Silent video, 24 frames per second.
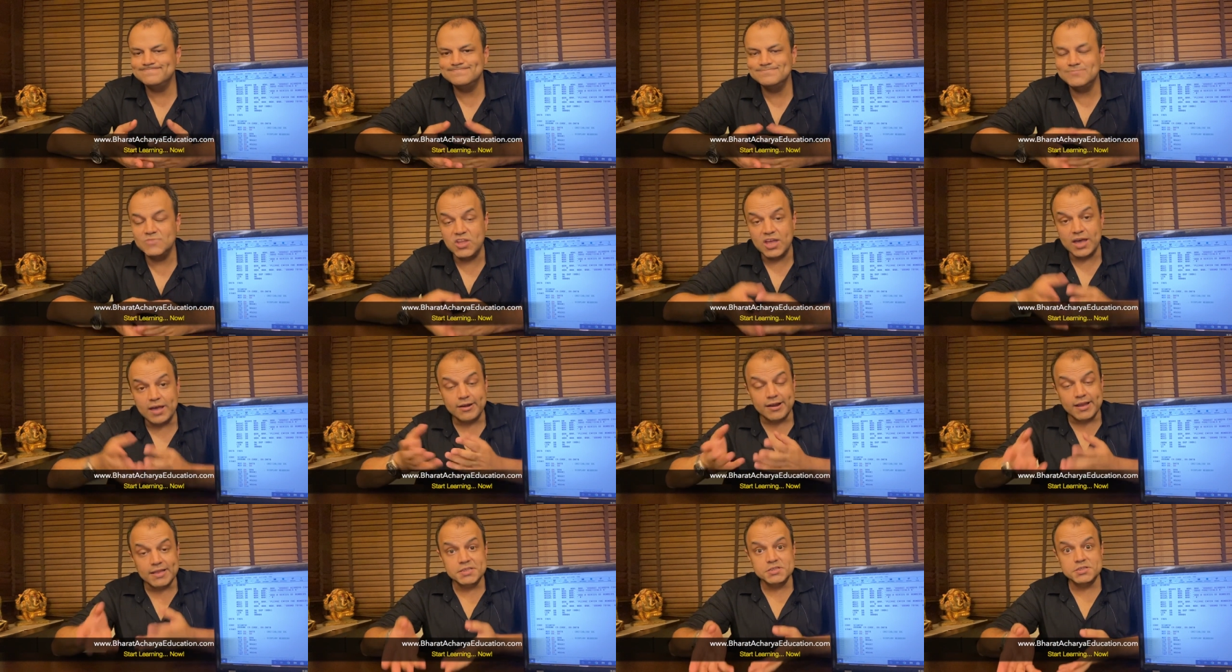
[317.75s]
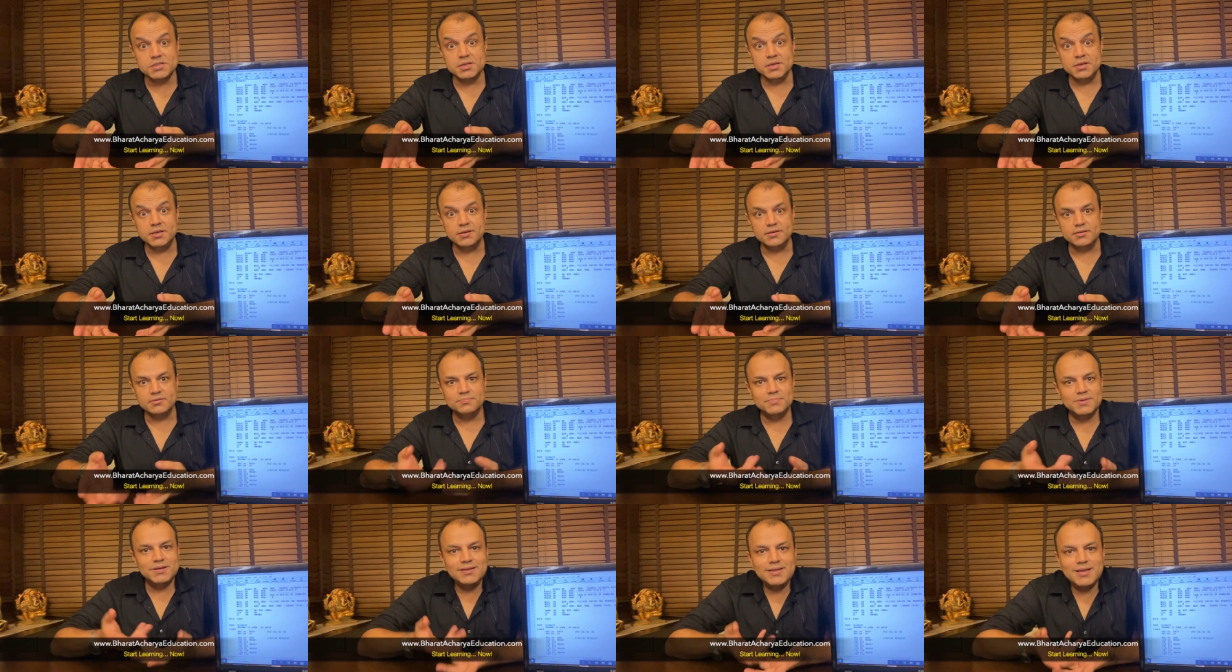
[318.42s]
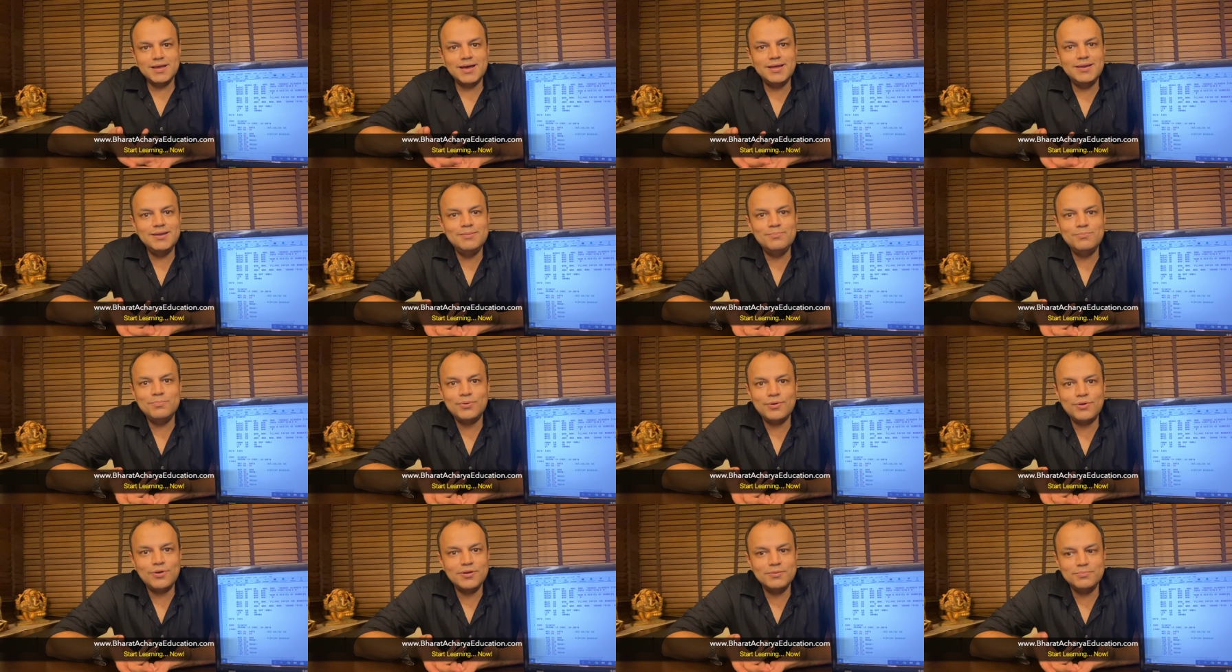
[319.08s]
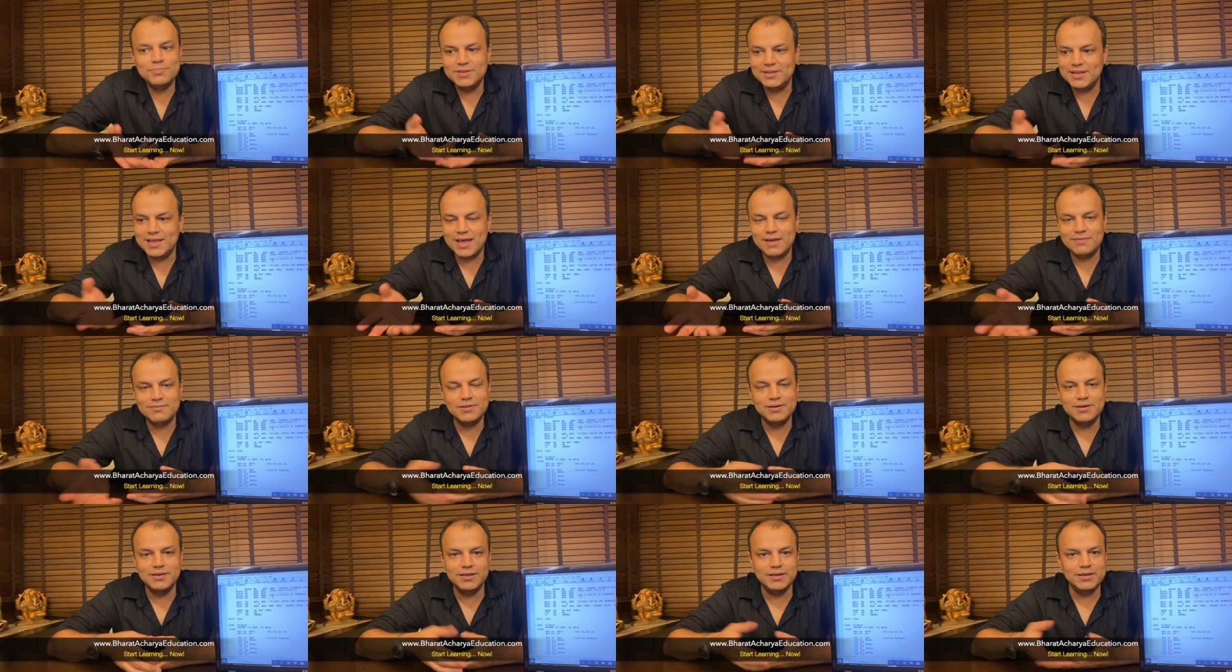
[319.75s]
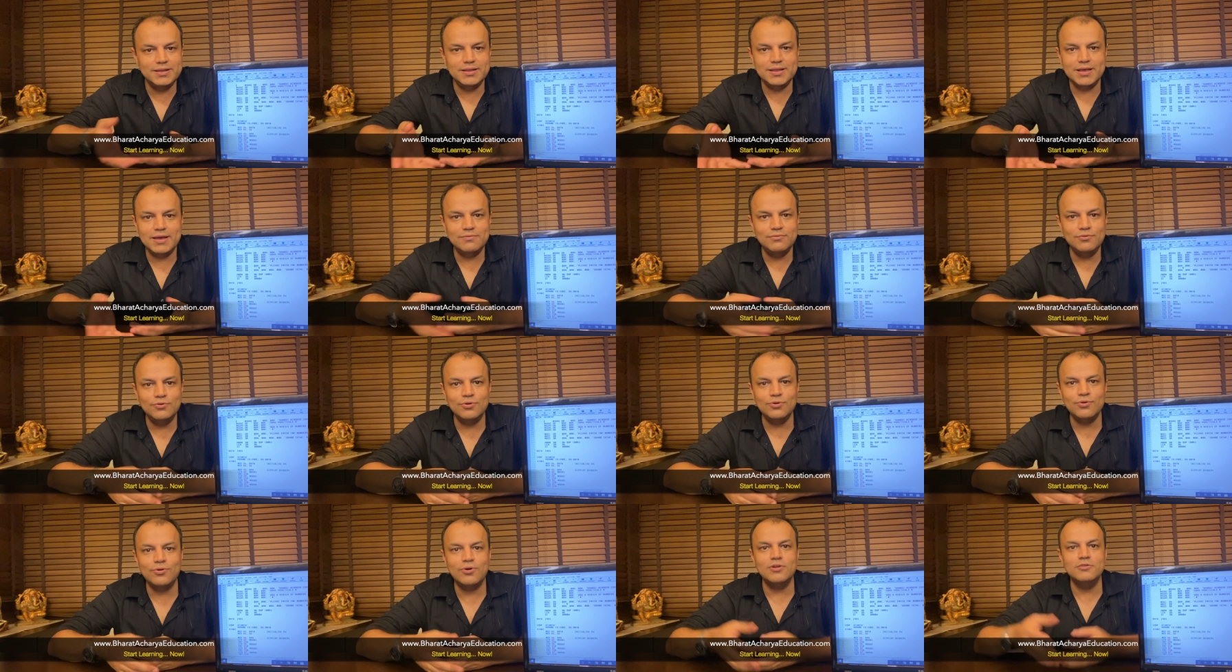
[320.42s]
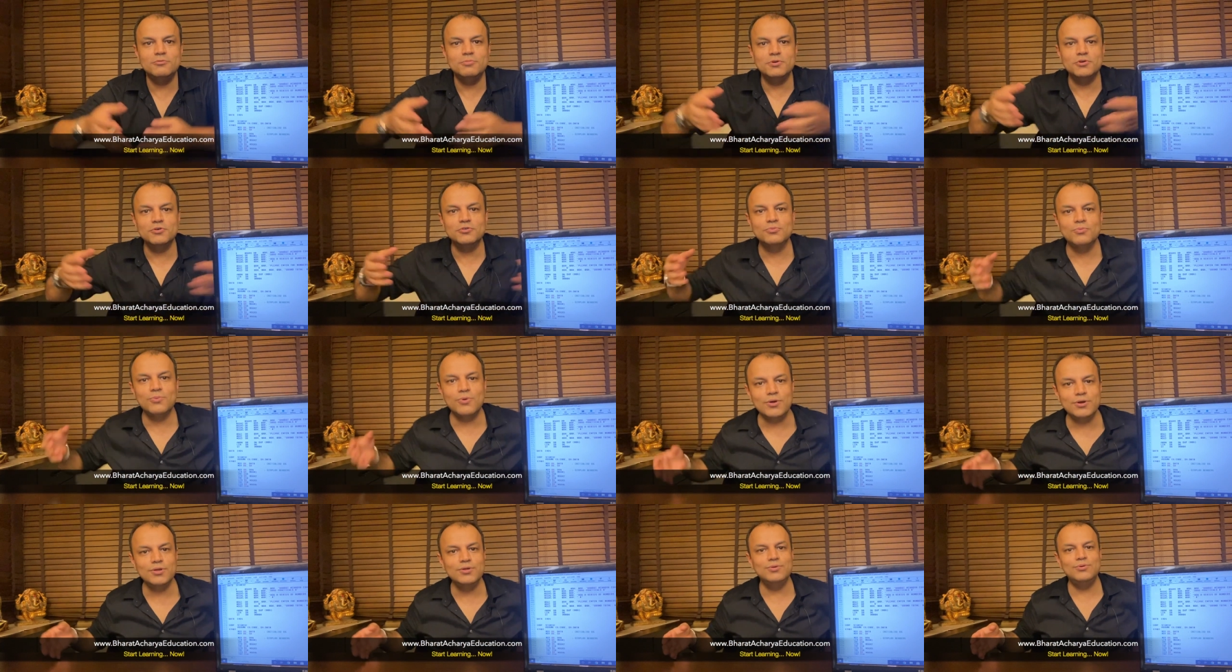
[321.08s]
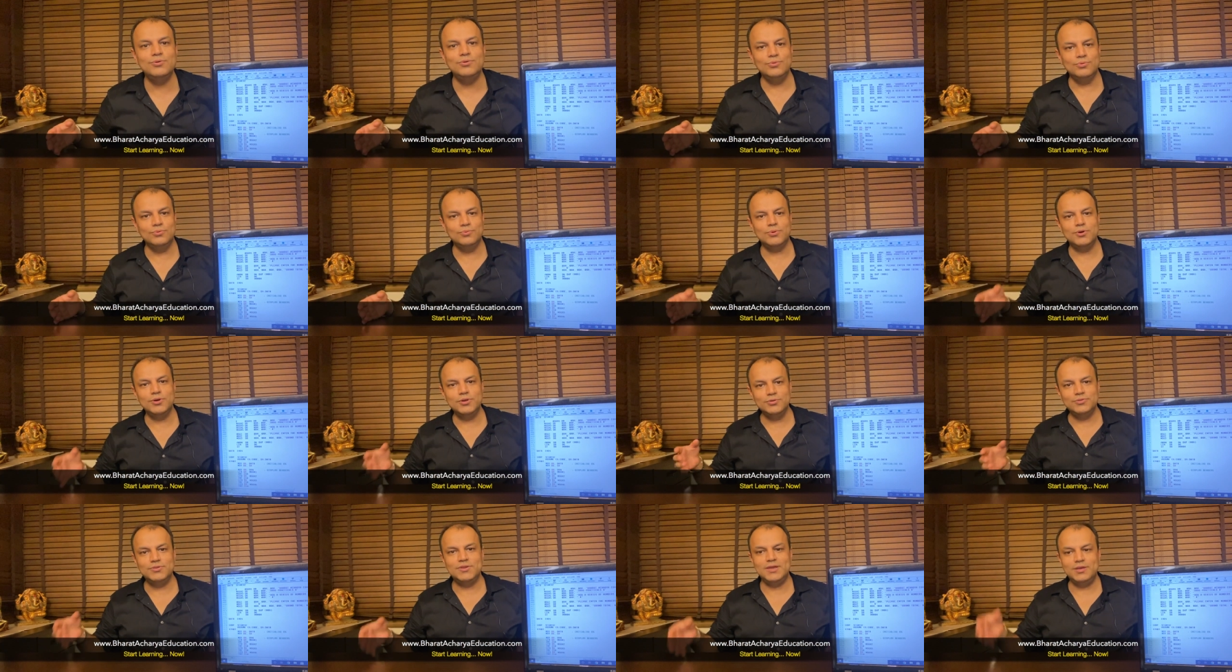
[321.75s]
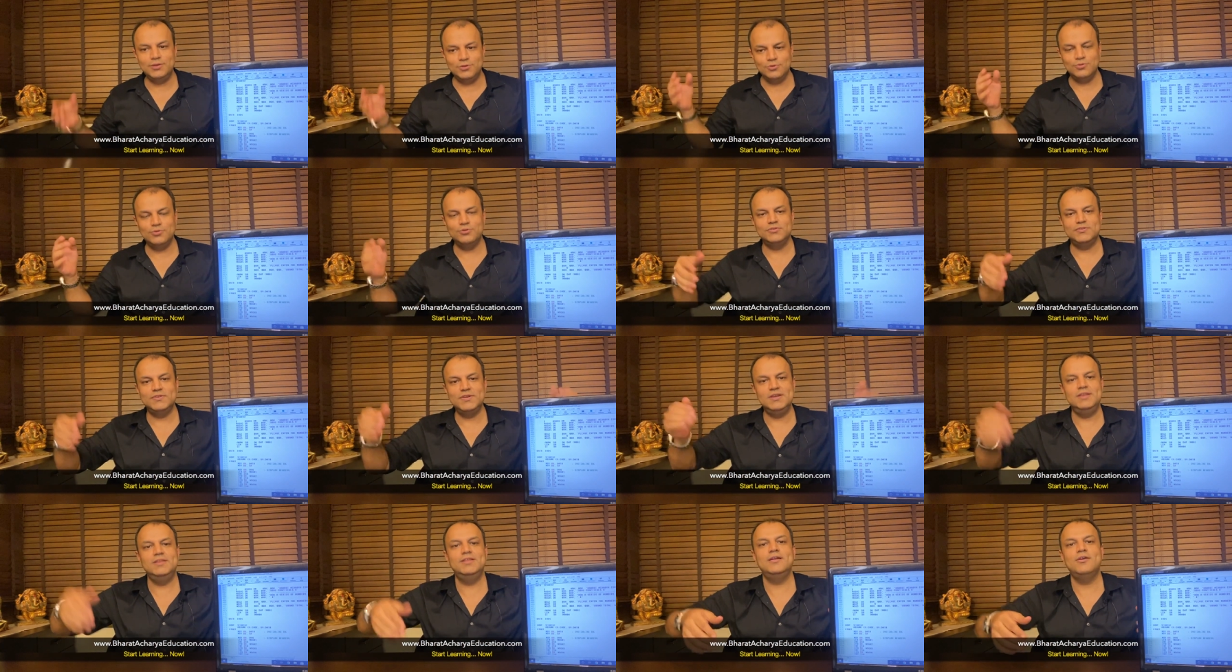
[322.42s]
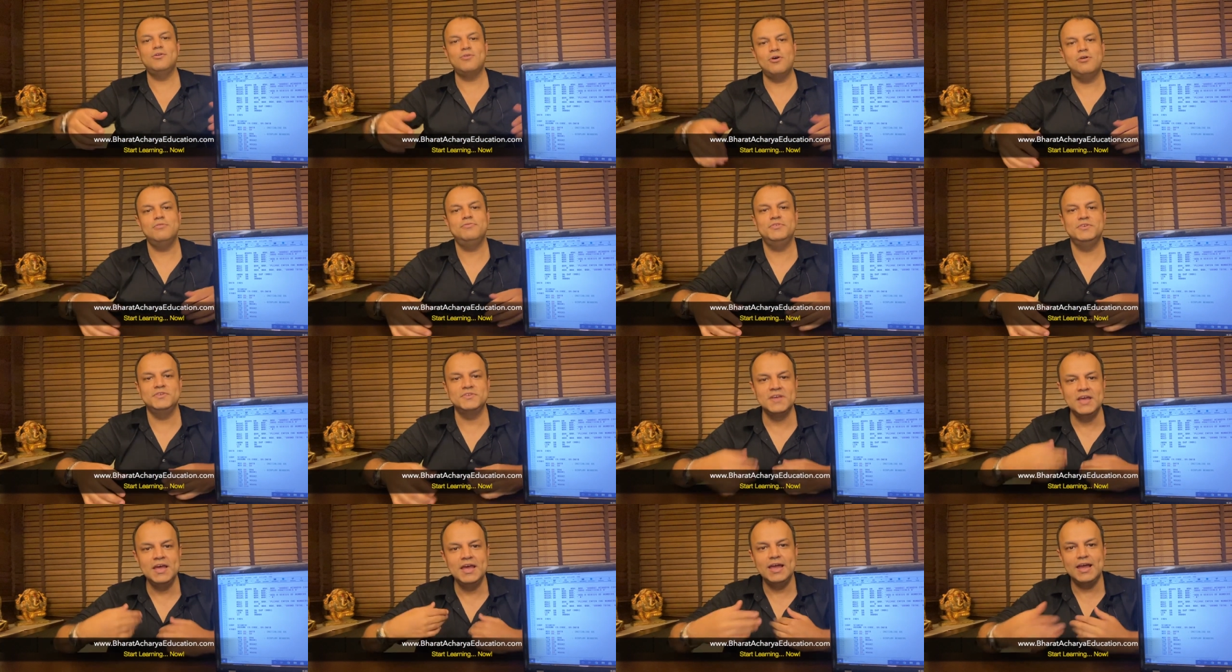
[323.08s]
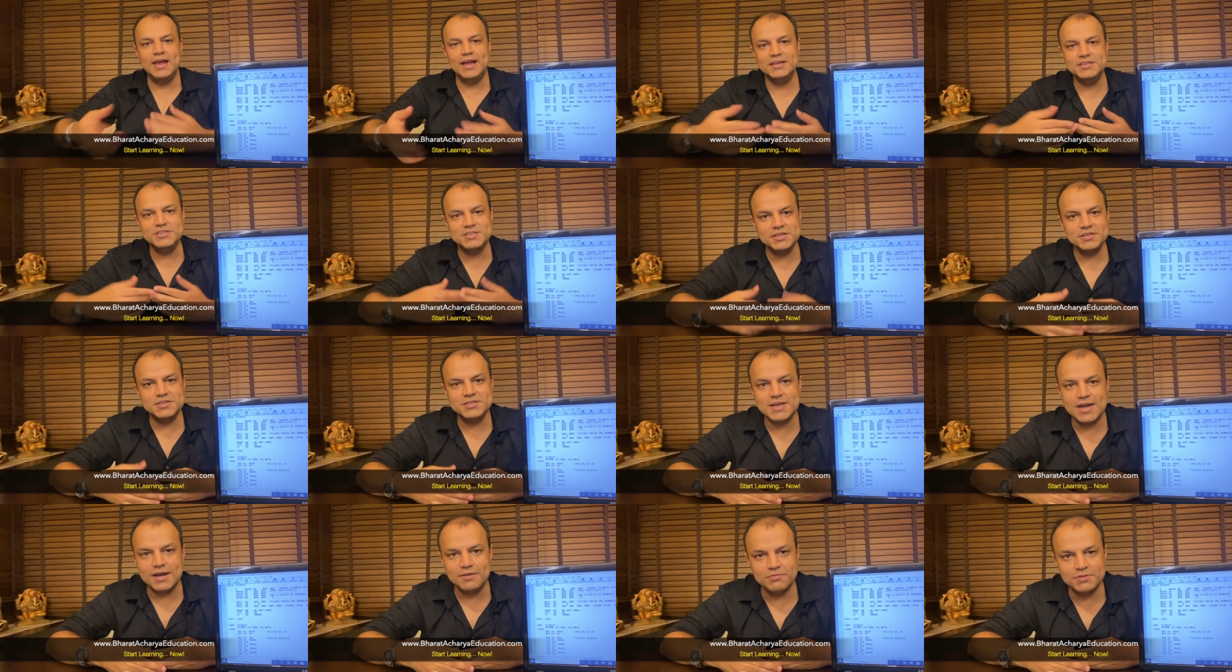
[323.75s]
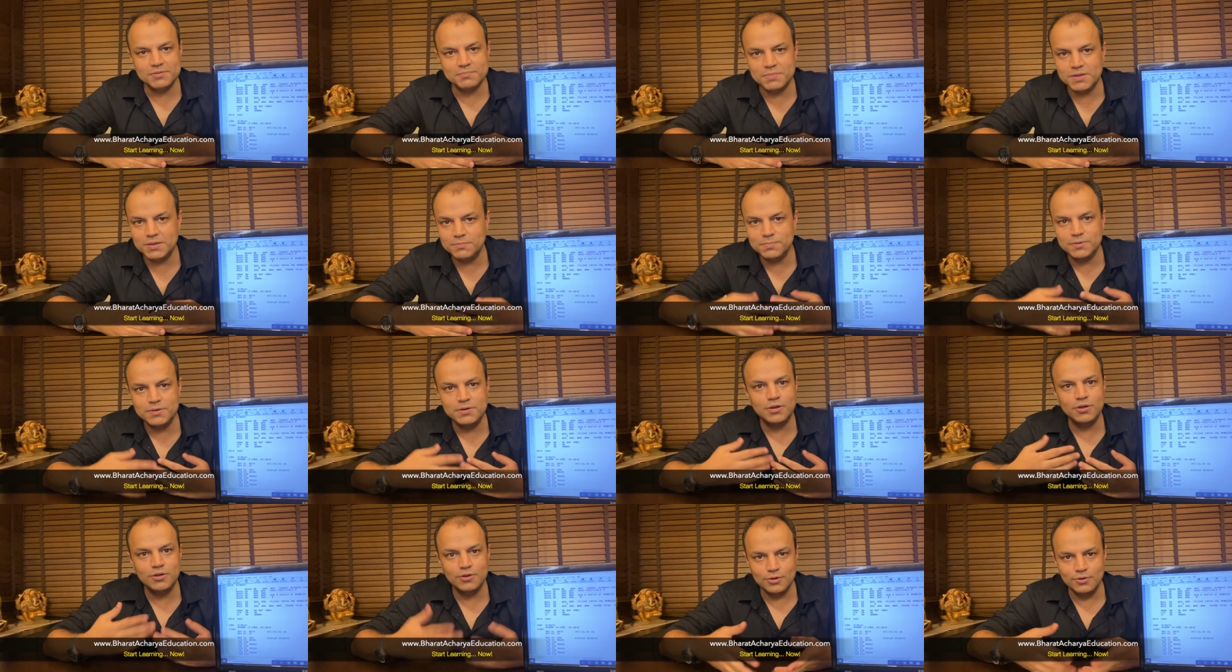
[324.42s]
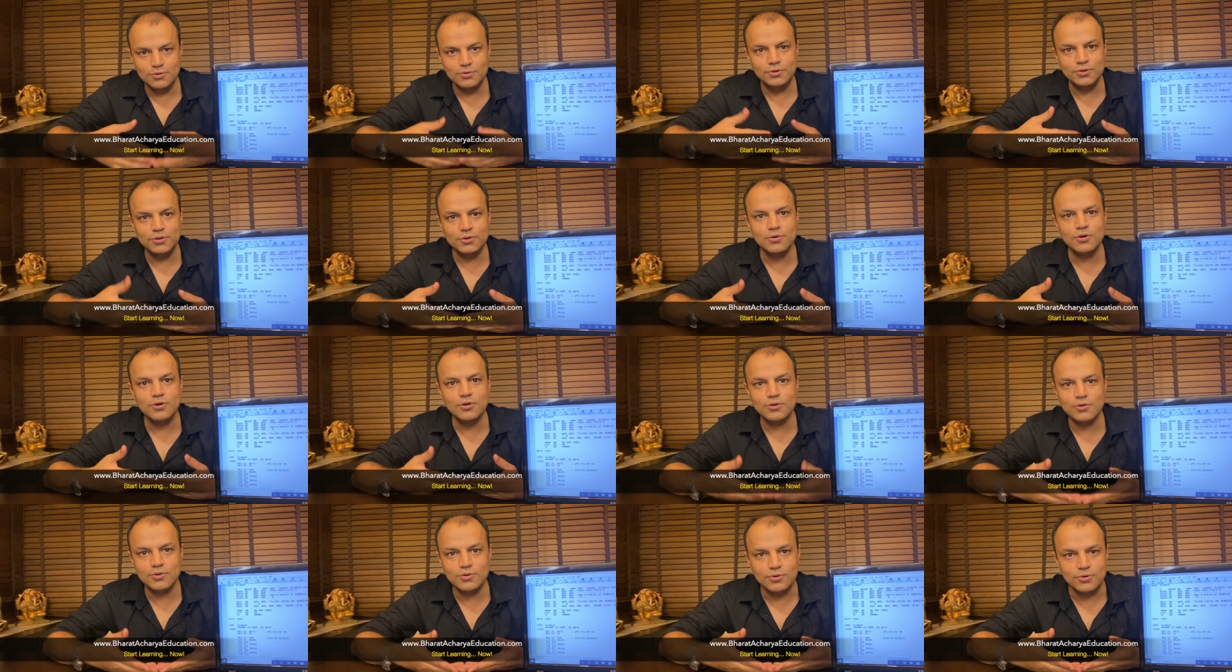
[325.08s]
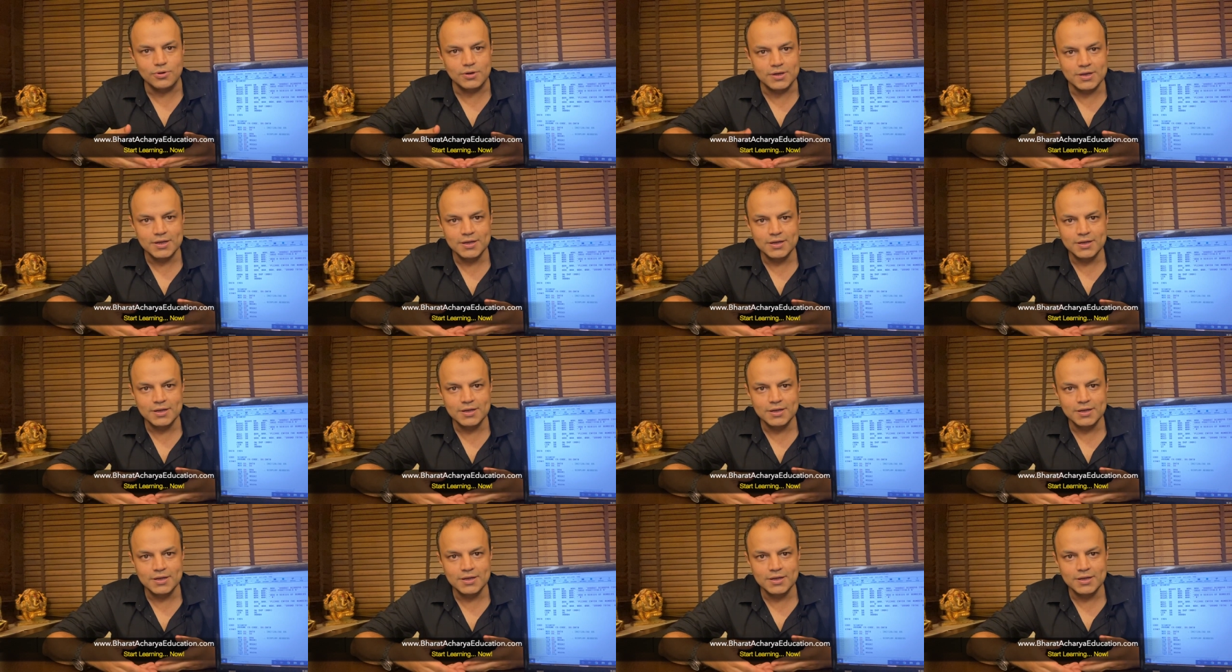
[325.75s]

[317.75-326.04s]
They are engineers, but they are unemployable. They have the degree. They have no knowledge because what do you do? What do you think? You're going to sit in that office and chit-chat with people? No, you got to code.